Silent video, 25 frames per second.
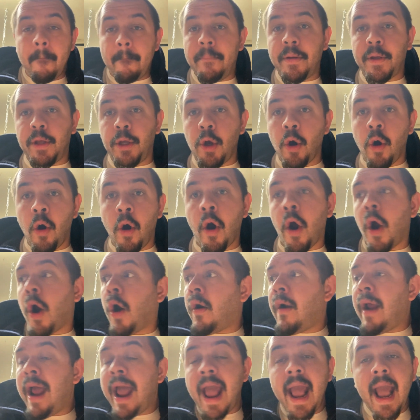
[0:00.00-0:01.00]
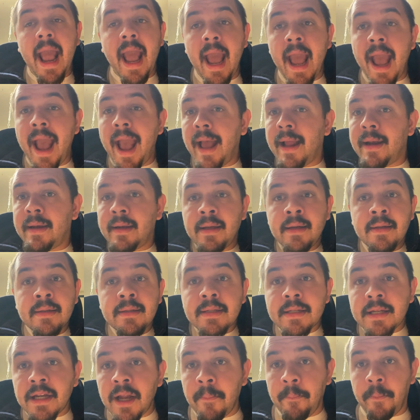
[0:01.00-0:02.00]
Pure and
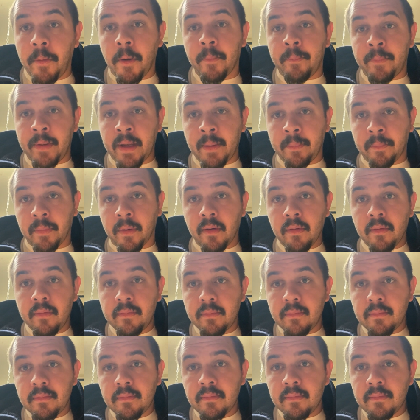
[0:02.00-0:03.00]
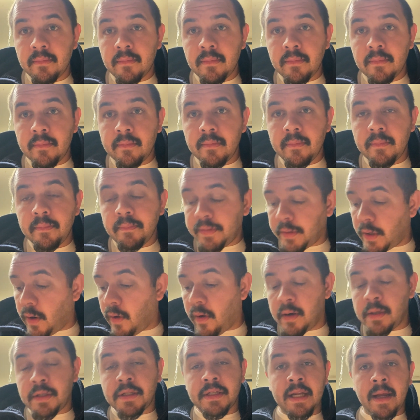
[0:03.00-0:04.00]
simple, people.
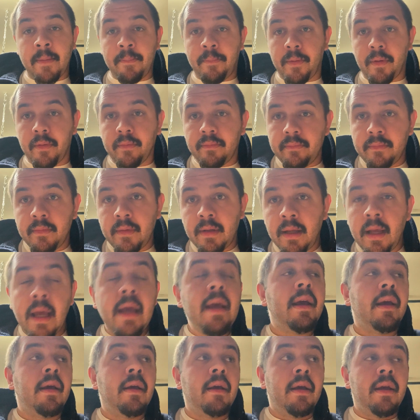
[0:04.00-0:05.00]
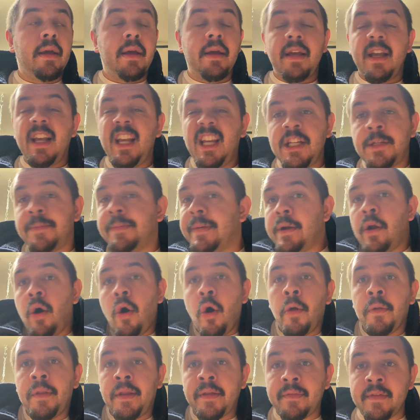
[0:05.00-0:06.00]
Pure and simple. He's been
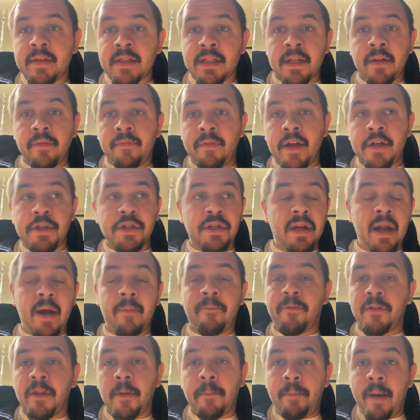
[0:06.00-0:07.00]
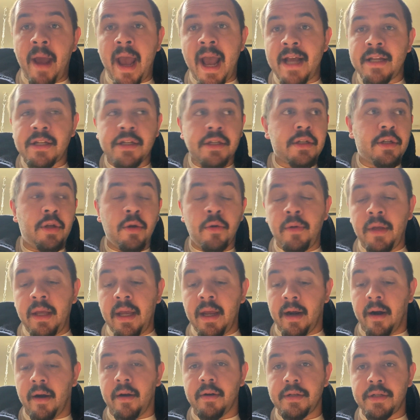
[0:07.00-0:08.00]
holding this division up for the past 2
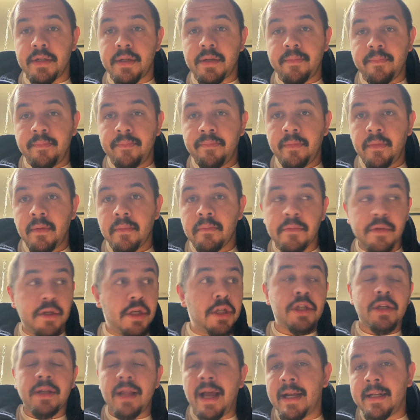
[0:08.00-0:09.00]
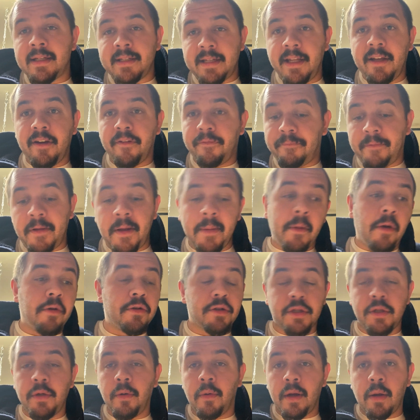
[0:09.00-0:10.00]
years. Just like
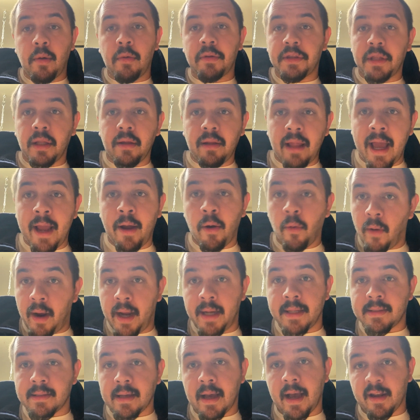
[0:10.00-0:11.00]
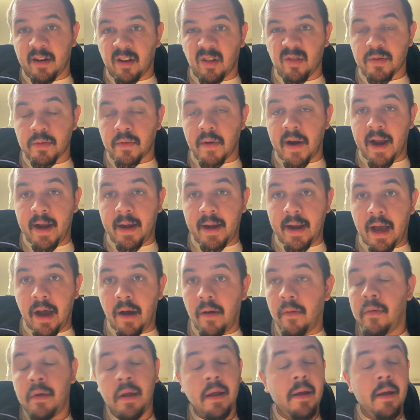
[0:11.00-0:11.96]
Teofimo's doing with the lightweight titles right now.